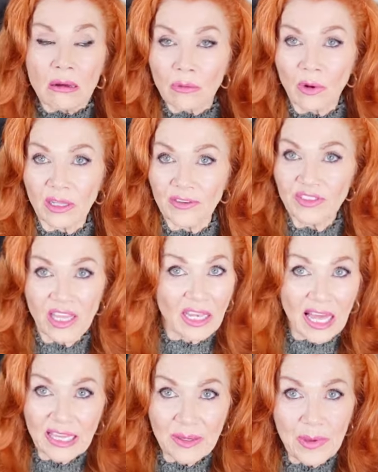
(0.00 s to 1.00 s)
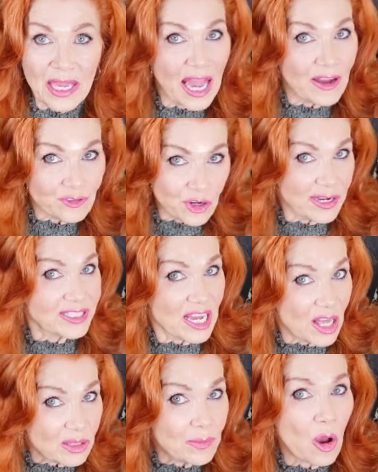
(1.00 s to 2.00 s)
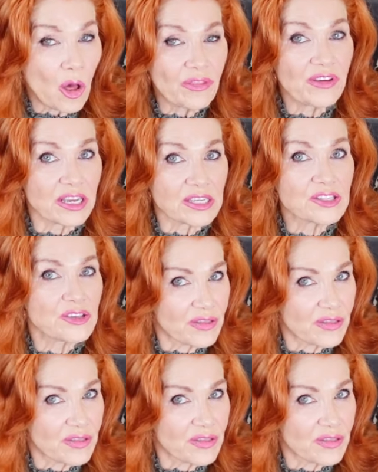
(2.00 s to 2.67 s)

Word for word: well if they like me after I tell them all this,